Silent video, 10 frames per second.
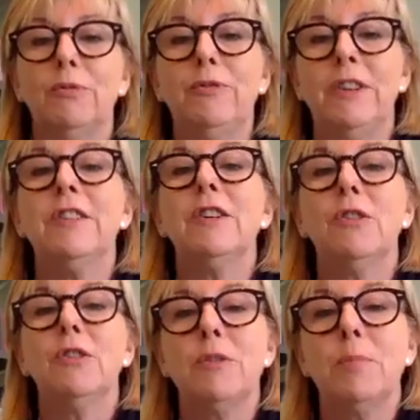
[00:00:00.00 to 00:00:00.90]

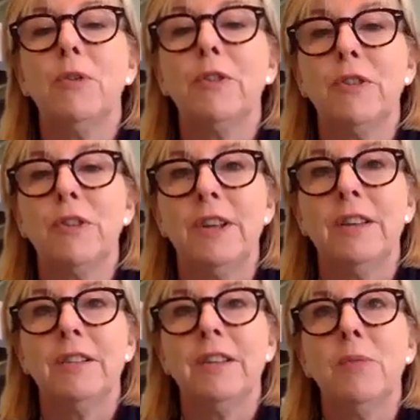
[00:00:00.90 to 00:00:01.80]
physical response to
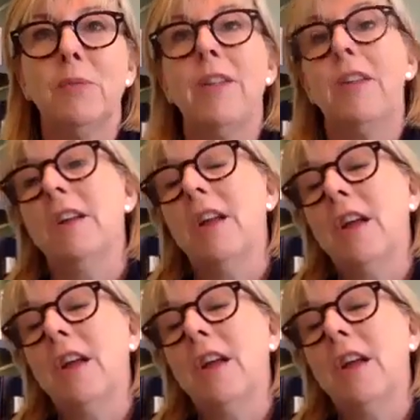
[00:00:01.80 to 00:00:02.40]
things in a way that